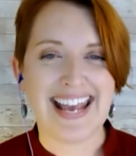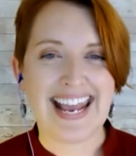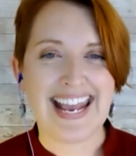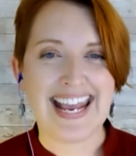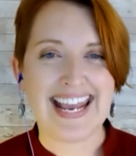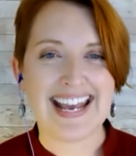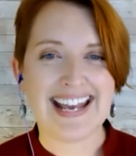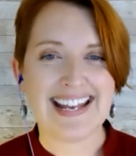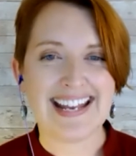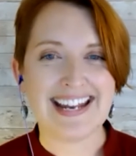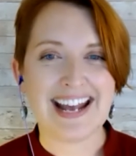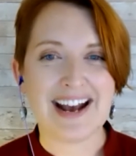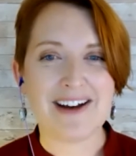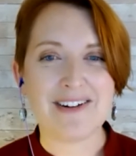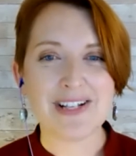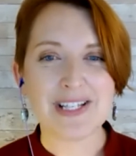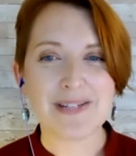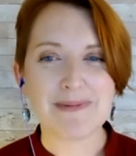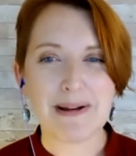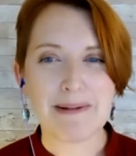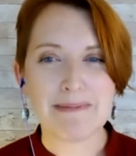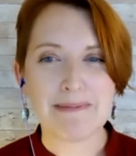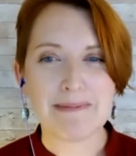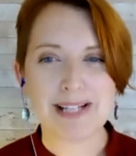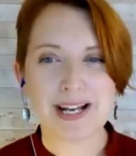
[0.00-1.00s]
And now it's
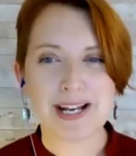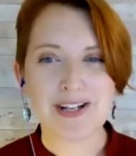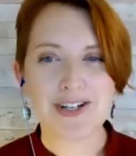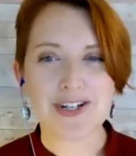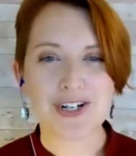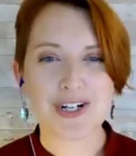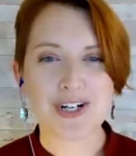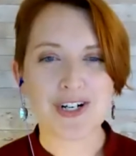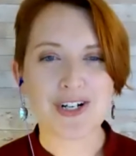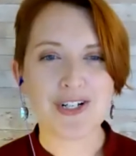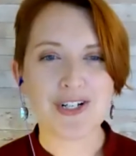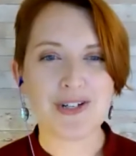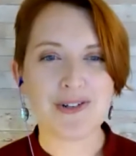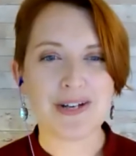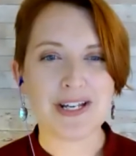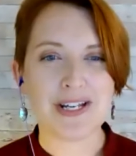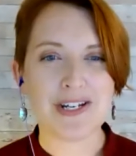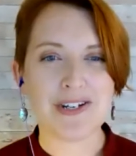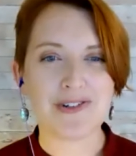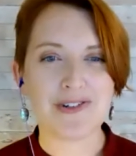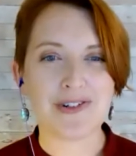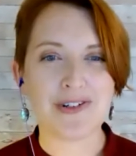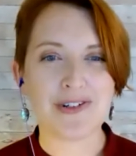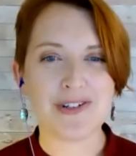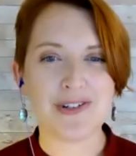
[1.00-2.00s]
my pleasure to
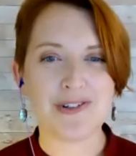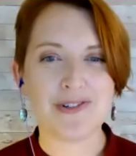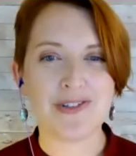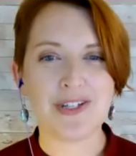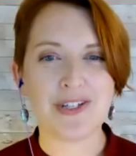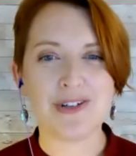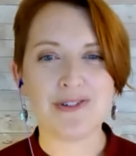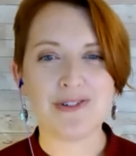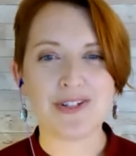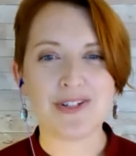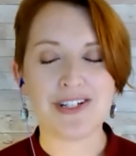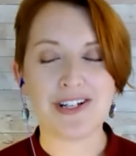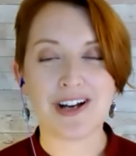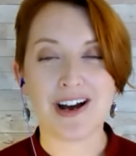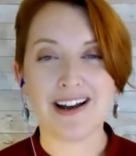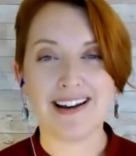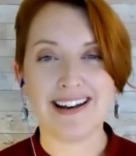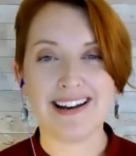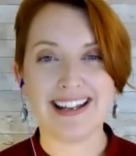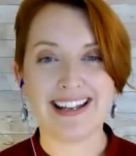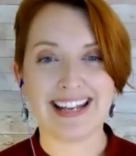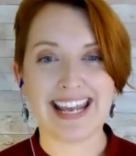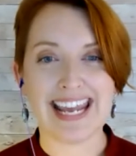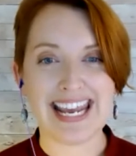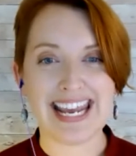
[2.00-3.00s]
introduce you to
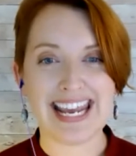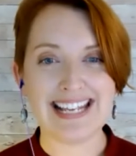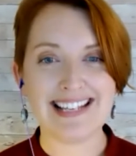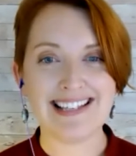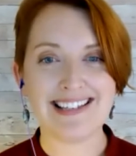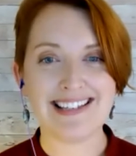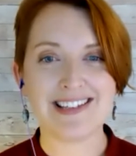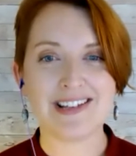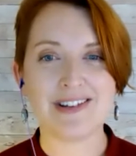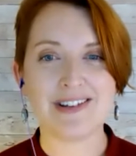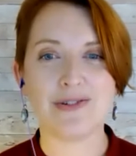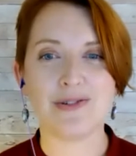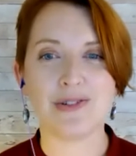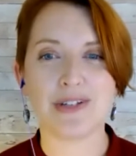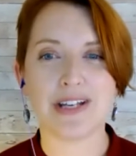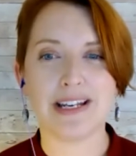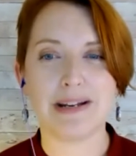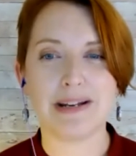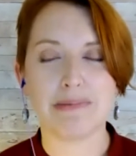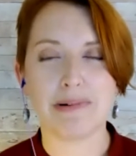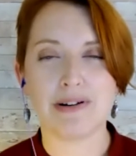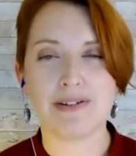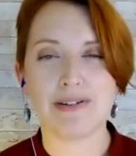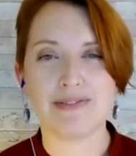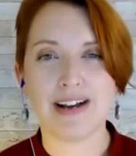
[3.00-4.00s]
Tonda Case, who's going
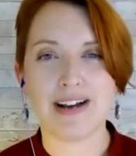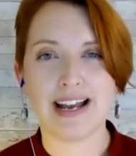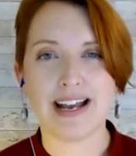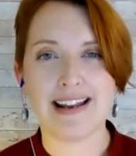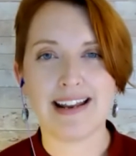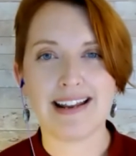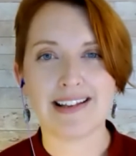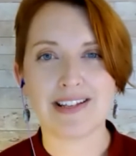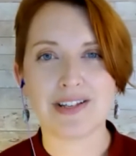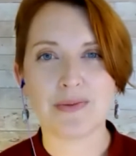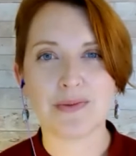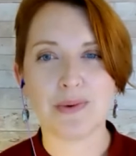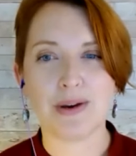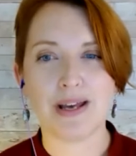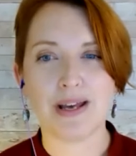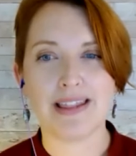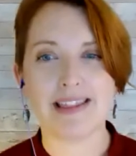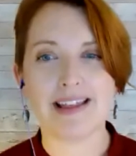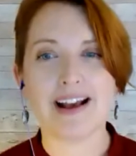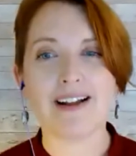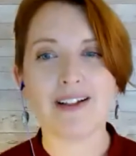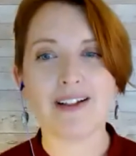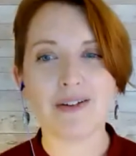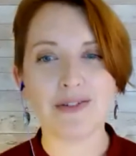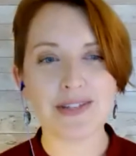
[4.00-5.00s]
to provide us with
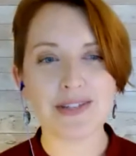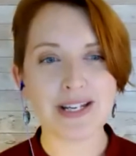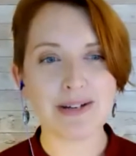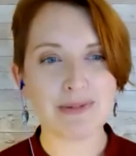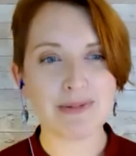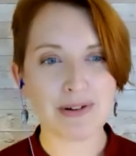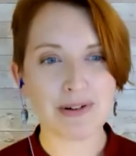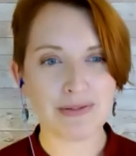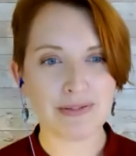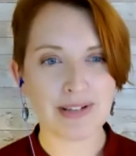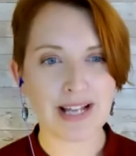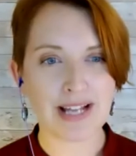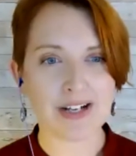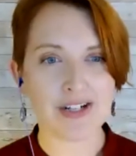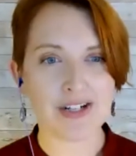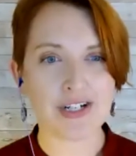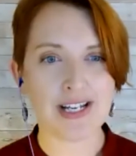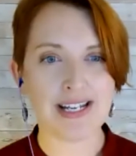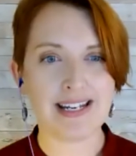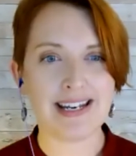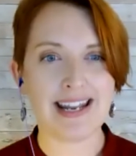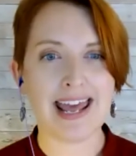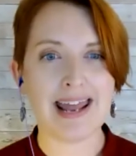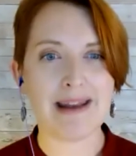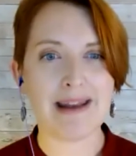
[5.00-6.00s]
a closing
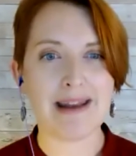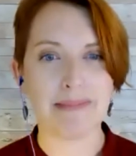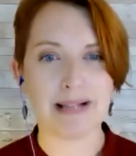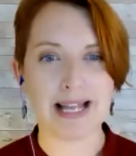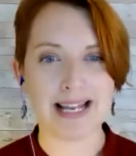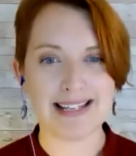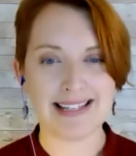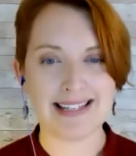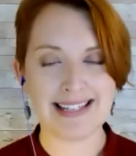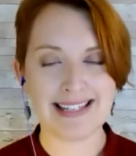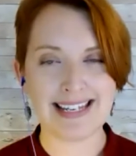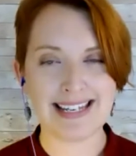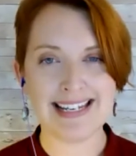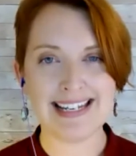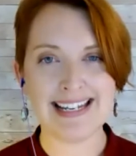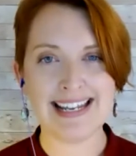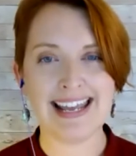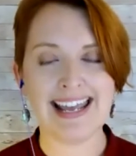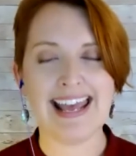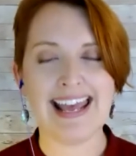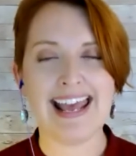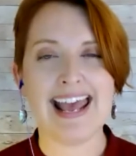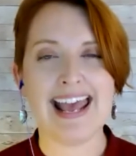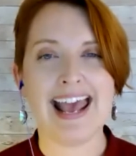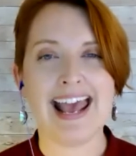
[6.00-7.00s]
reflection and blessing,
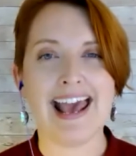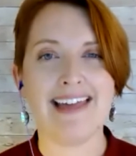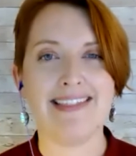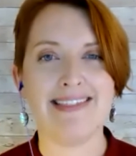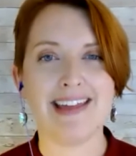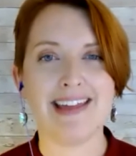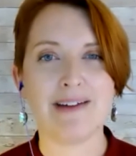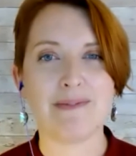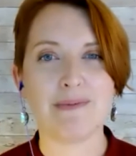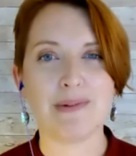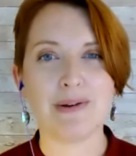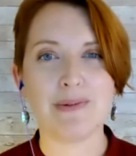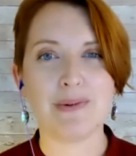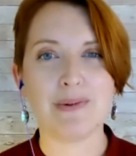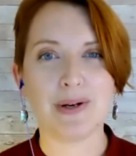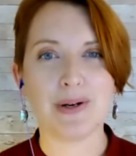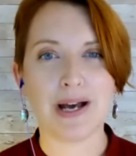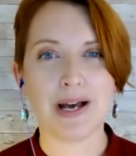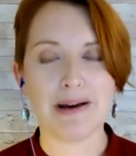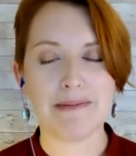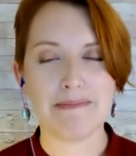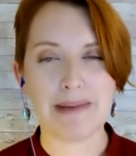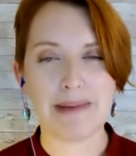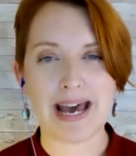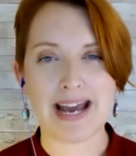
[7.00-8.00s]
and then we will
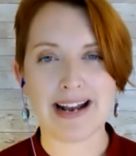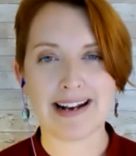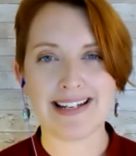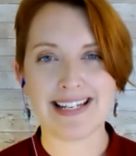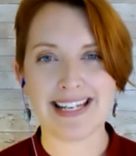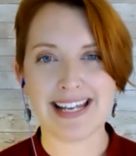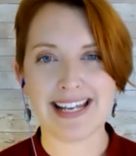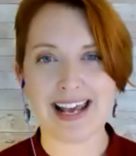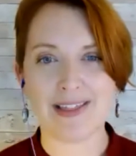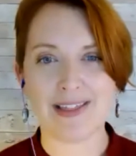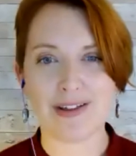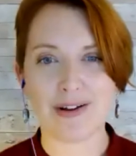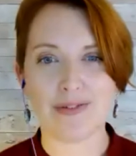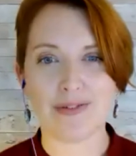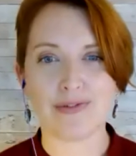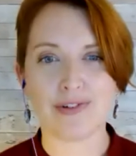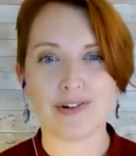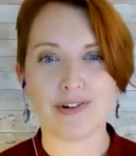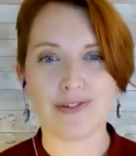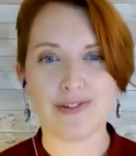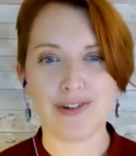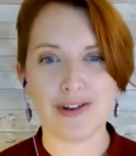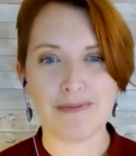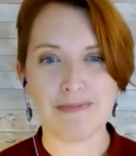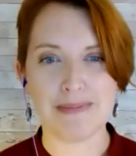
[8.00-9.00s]
come back together for
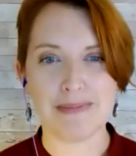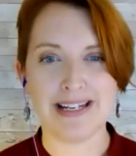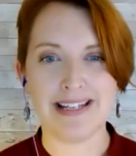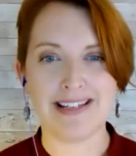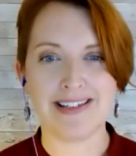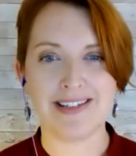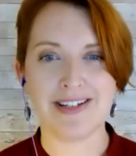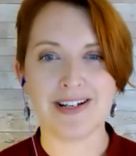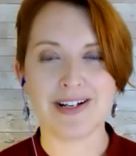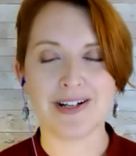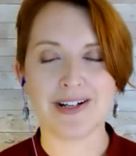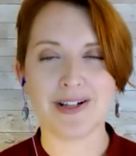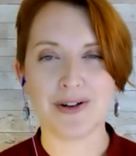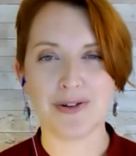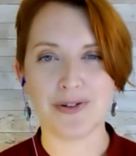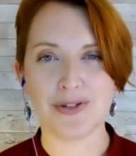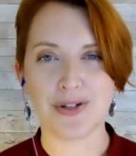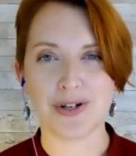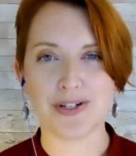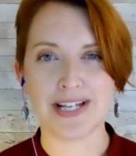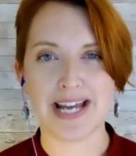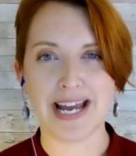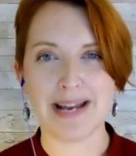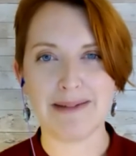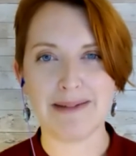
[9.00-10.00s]
a few minutes to close
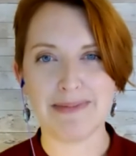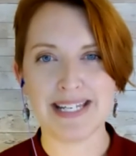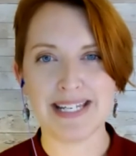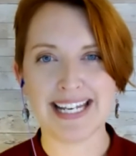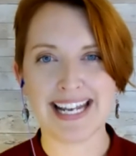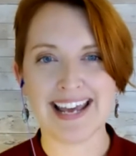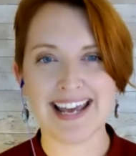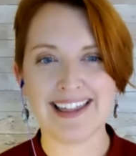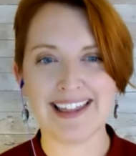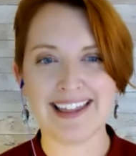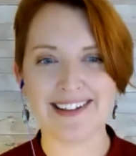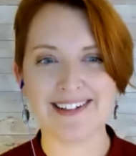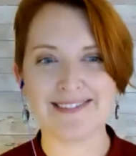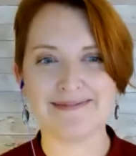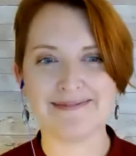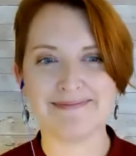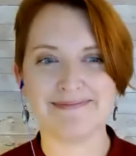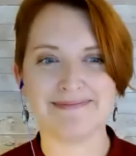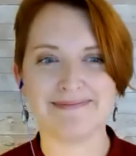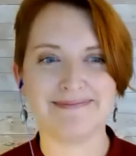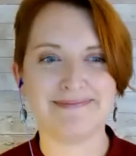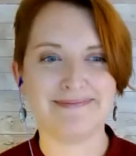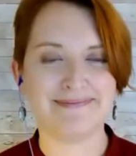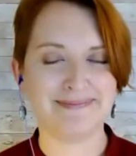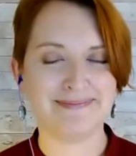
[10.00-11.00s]
our time together.
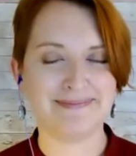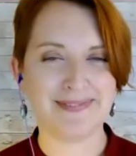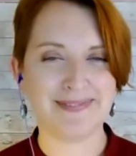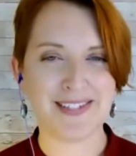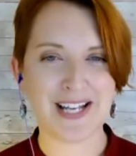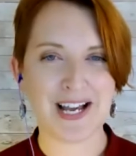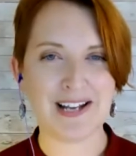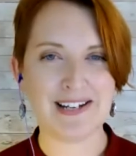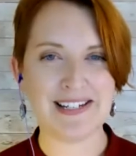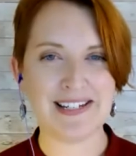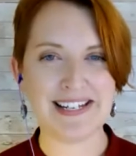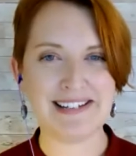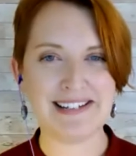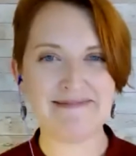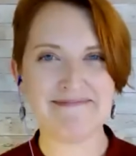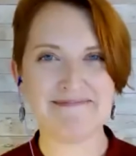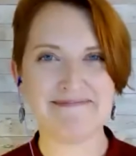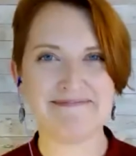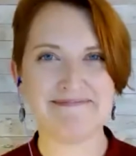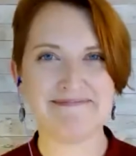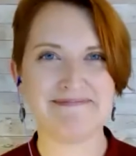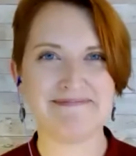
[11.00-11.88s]
Tonda?